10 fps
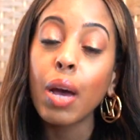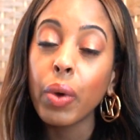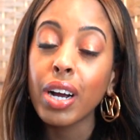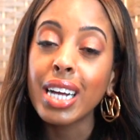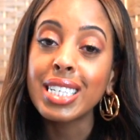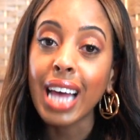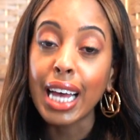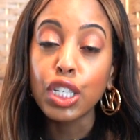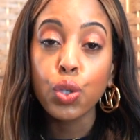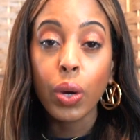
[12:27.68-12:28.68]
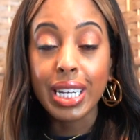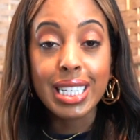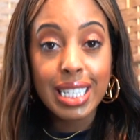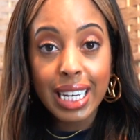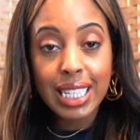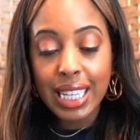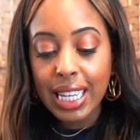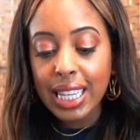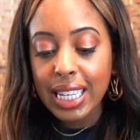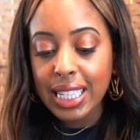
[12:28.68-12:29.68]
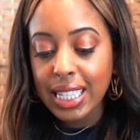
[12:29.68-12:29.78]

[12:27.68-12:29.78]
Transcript: wear a size 26 in these